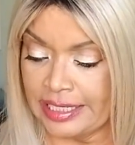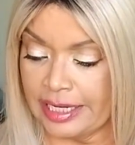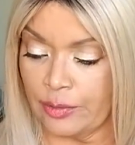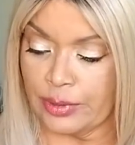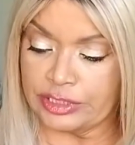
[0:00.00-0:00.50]

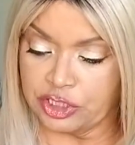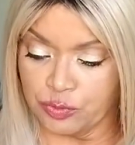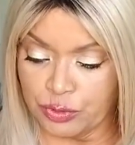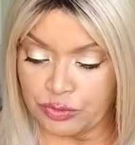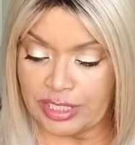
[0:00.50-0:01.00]
Licorice
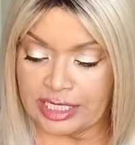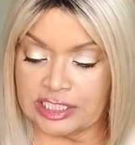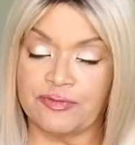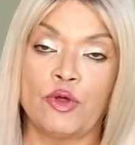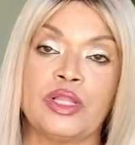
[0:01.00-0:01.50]
Root
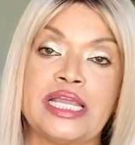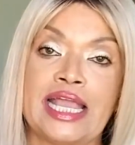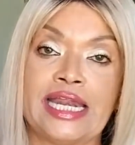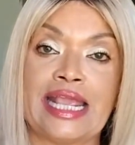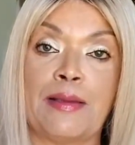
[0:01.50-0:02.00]

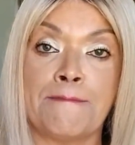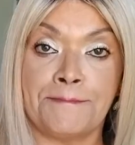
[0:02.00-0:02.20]
Exfoliating